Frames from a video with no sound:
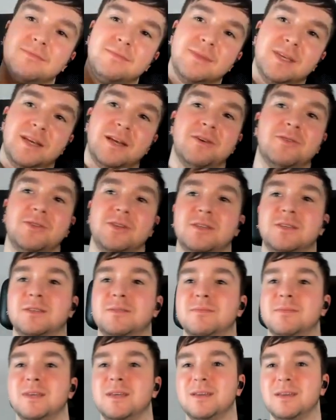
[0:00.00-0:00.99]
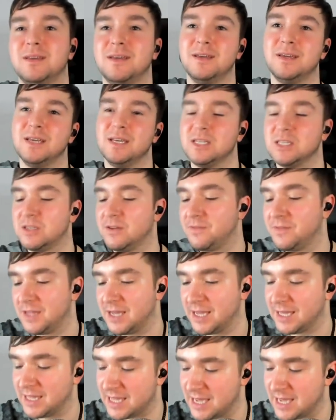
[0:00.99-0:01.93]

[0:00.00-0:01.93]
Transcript: you know just stuff like